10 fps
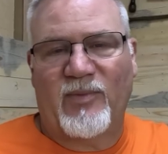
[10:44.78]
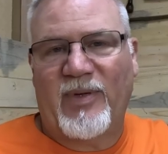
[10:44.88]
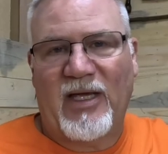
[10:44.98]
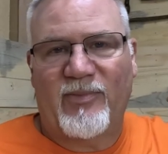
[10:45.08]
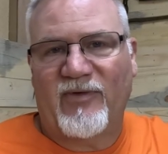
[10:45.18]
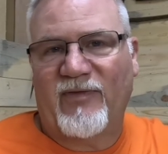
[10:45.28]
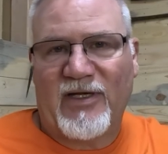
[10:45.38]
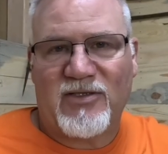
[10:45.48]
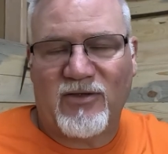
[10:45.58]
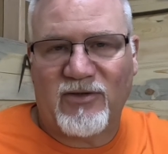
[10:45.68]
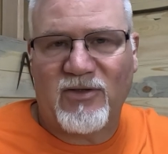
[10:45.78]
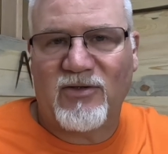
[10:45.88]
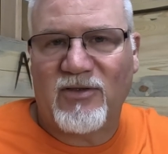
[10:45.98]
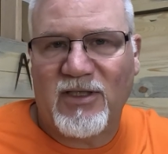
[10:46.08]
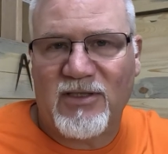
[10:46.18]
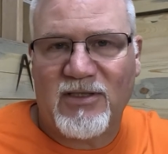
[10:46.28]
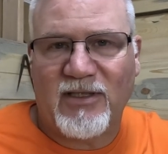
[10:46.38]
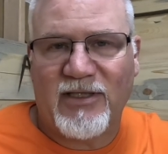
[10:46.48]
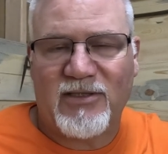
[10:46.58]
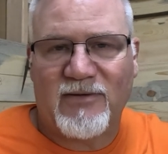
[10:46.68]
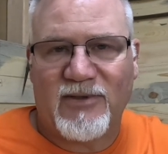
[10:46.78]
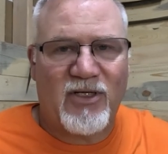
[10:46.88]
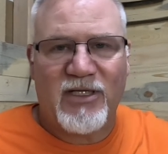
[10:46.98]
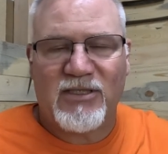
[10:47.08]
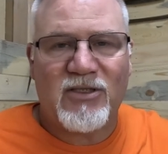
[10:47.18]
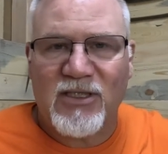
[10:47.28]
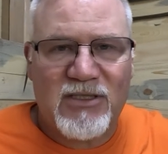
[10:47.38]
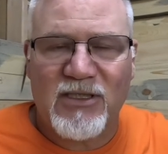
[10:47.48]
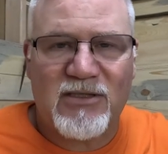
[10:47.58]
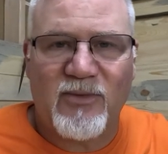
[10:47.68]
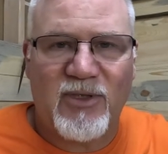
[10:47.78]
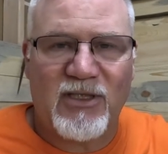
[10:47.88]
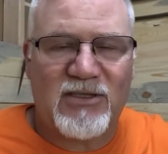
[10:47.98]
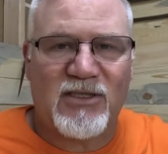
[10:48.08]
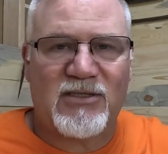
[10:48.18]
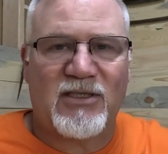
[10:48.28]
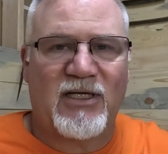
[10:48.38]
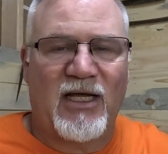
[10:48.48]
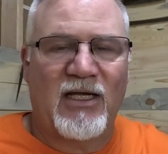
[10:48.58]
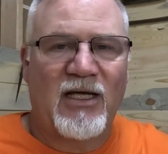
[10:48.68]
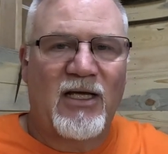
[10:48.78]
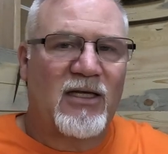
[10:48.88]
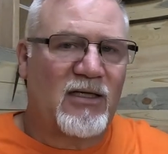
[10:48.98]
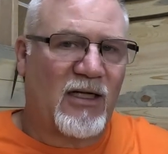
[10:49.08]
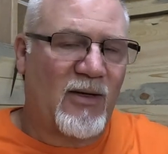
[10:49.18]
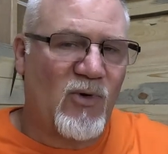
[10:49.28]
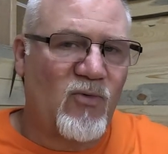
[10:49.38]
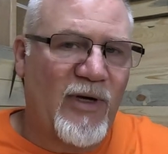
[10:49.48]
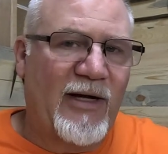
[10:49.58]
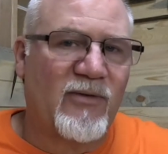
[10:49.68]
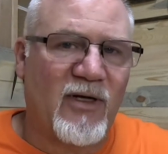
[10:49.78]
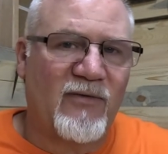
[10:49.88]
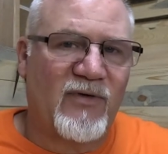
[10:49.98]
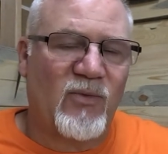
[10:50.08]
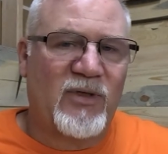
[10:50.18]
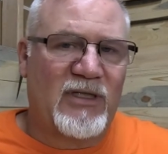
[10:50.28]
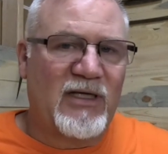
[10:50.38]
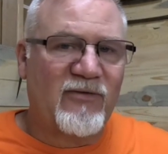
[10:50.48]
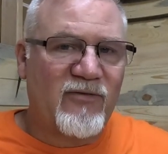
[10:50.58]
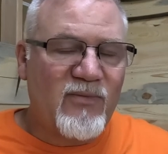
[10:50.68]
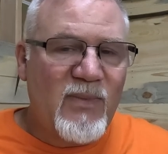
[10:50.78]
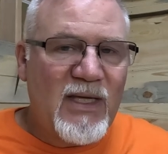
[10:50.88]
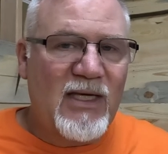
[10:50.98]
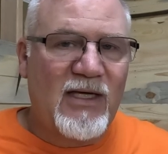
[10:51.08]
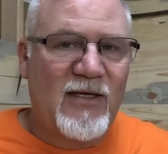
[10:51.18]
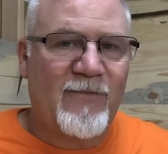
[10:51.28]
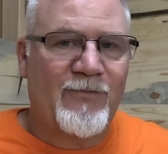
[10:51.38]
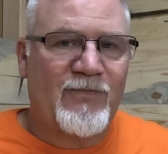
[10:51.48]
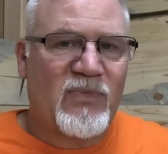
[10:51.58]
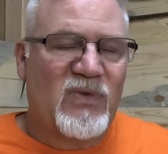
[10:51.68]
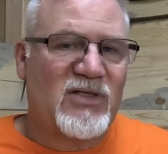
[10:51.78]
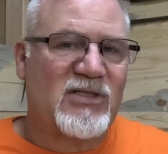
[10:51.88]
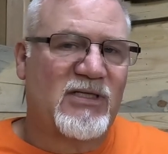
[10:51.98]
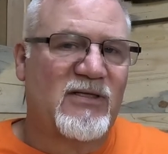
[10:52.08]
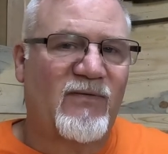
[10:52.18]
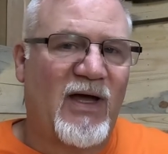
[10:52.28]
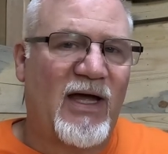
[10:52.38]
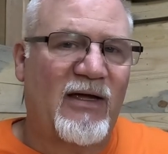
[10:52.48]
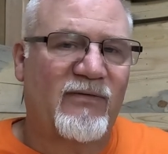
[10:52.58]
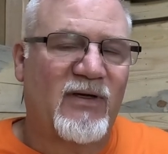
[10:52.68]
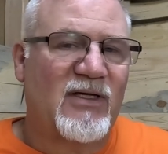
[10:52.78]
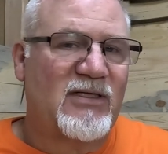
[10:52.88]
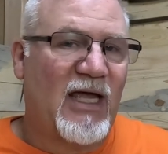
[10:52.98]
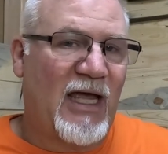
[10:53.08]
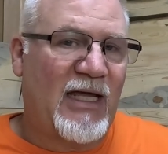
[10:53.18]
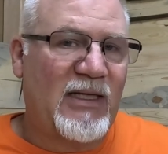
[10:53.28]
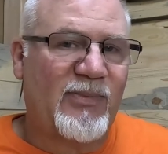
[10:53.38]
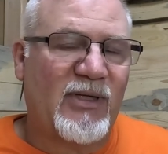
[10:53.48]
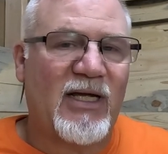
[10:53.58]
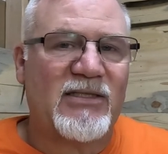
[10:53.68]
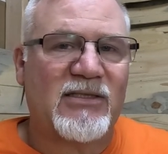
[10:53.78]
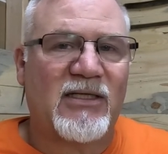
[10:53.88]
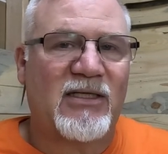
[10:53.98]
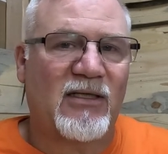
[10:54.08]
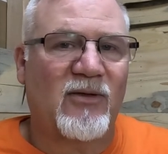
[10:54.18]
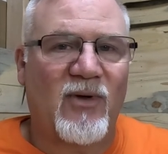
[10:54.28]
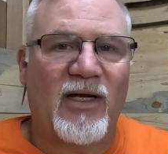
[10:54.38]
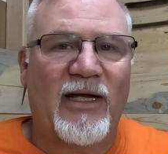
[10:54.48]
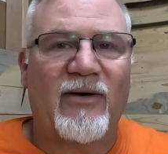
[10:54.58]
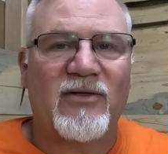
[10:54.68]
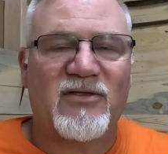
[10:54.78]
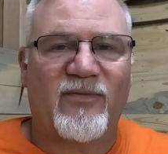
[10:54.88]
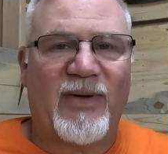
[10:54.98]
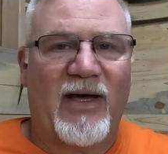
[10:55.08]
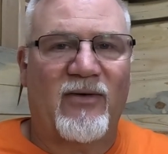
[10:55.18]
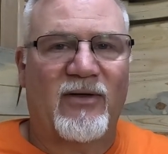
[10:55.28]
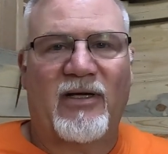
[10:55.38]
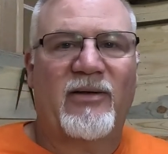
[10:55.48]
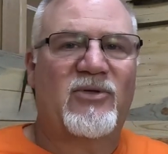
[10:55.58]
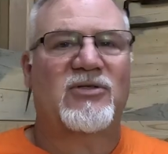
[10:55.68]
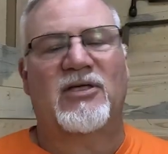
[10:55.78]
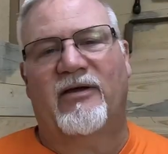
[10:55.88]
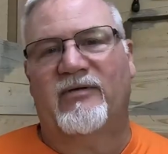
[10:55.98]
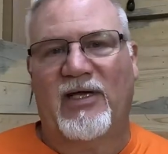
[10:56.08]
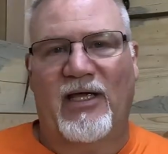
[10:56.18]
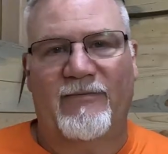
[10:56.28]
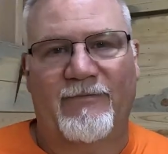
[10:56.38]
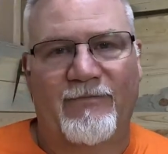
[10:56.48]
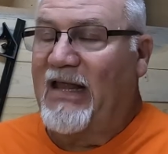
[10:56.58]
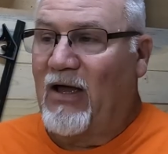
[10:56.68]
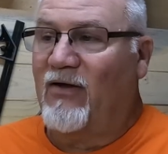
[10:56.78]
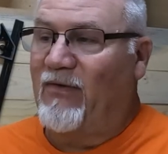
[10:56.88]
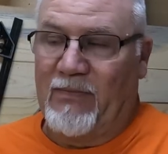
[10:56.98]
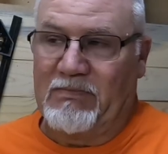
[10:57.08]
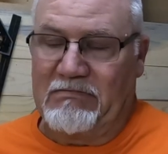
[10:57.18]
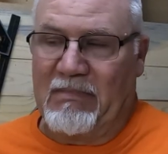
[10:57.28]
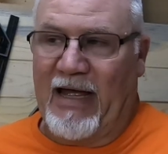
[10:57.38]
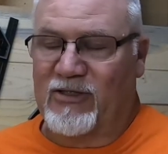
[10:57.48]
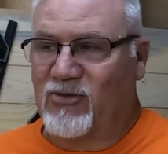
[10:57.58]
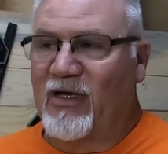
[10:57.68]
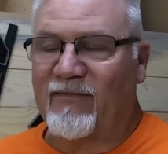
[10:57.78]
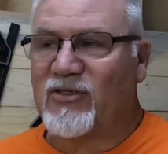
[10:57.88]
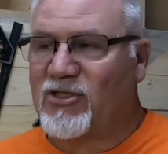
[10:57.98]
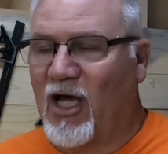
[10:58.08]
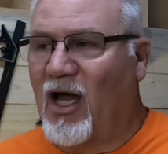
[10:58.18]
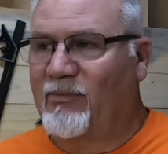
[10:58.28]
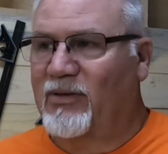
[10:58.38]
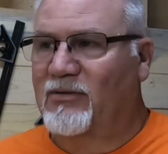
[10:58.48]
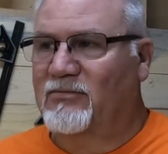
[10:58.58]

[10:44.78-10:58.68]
or pay a professional to do the installation. There isn't a system that exists today that I'm aware of that would give me the 65 to 80 plus kilowatt hours of power that I'm using every day. Now, I do have a shop,